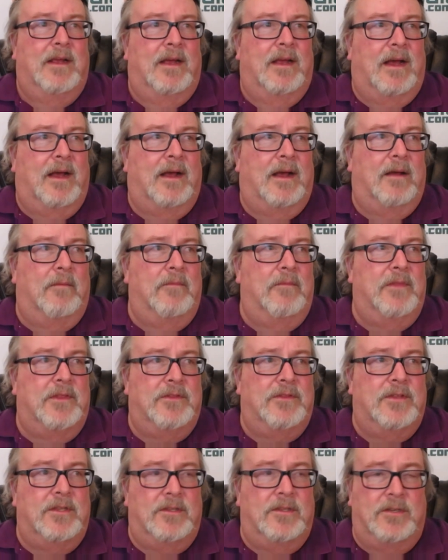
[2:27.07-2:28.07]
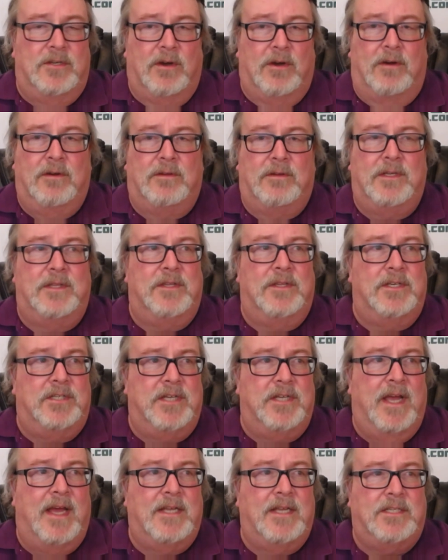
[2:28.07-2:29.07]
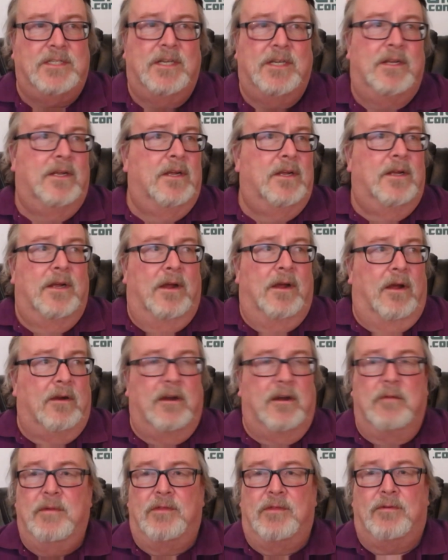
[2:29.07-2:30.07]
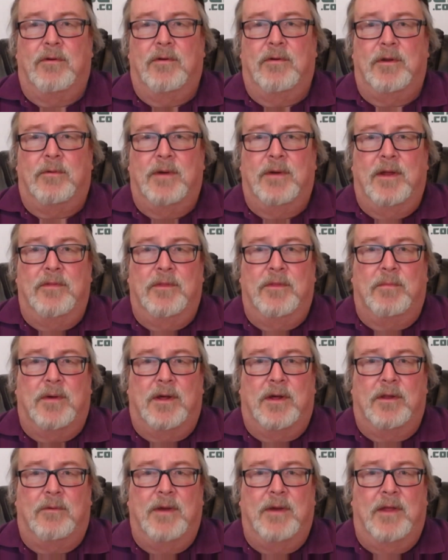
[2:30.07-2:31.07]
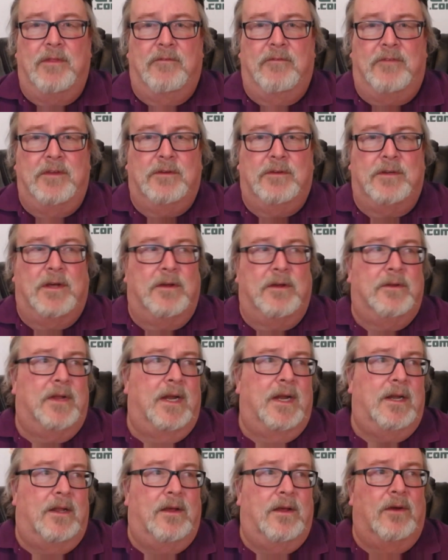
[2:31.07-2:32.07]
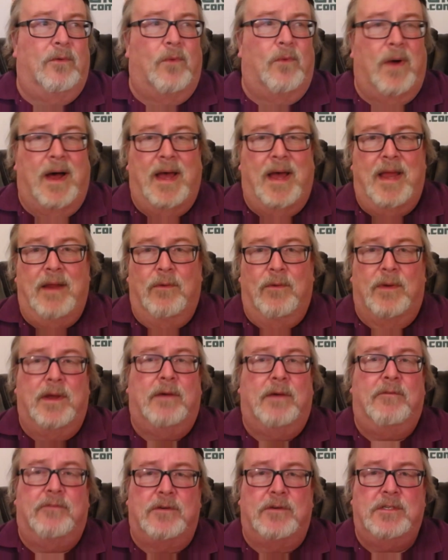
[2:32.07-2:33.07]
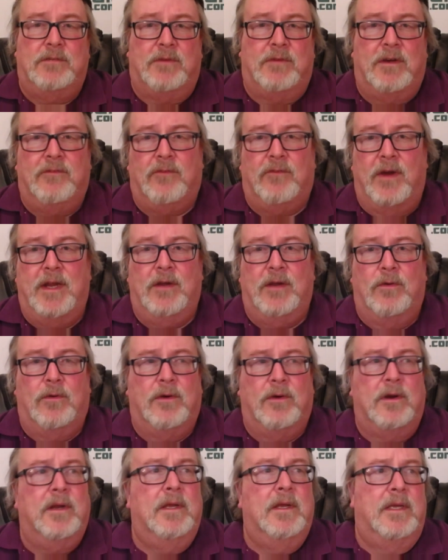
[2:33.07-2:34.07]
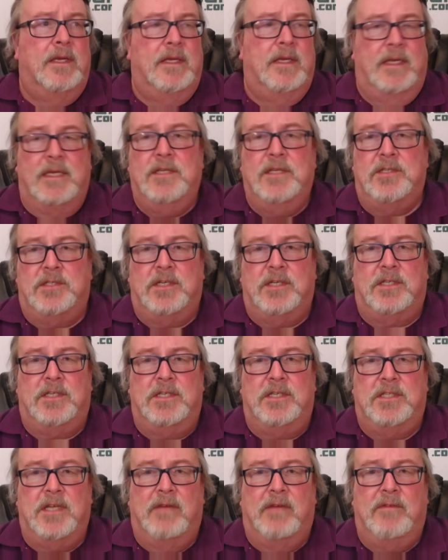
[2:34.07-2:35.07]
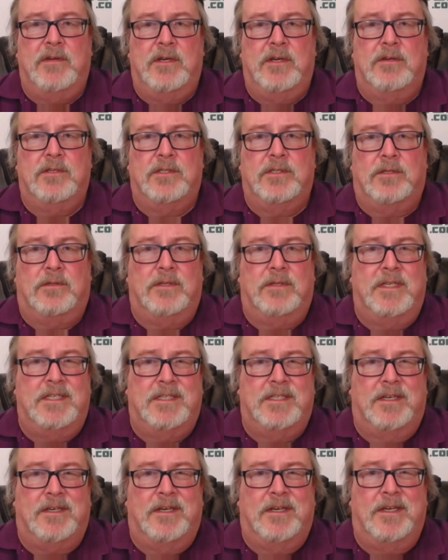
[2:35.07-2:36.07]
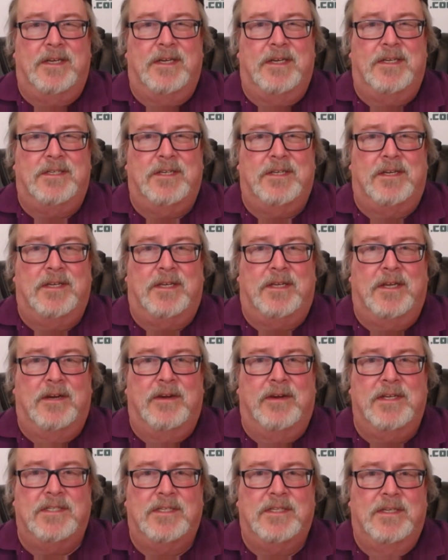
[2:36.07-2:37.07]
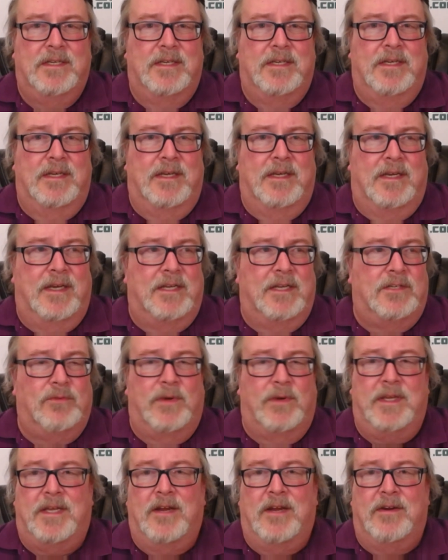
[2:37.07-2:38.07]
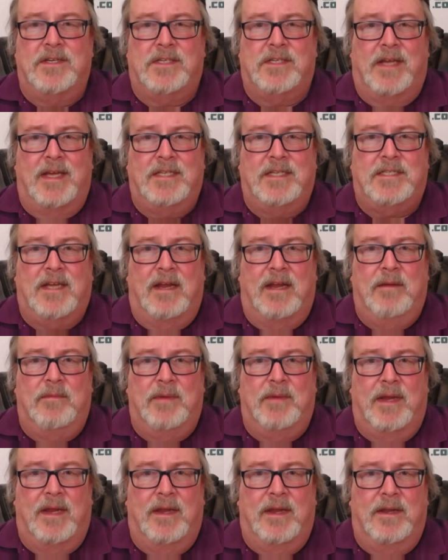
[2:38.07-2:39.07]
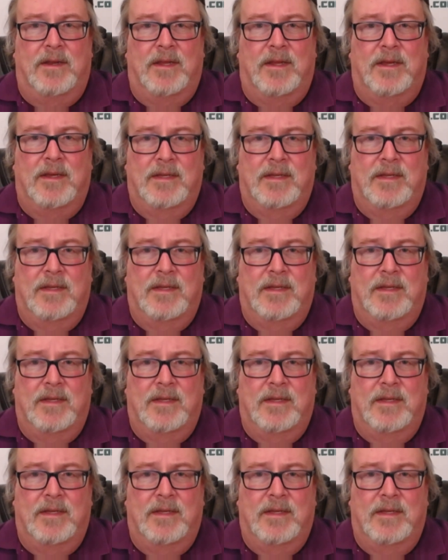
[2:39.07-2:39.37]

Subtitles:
that Darnold and the Jets are going to be throwing around the ball around the field all night long. Why? Well, first of all, Frank Gore is 67 years old. He's not going to get a ton of carries. I had 20 carries last time, and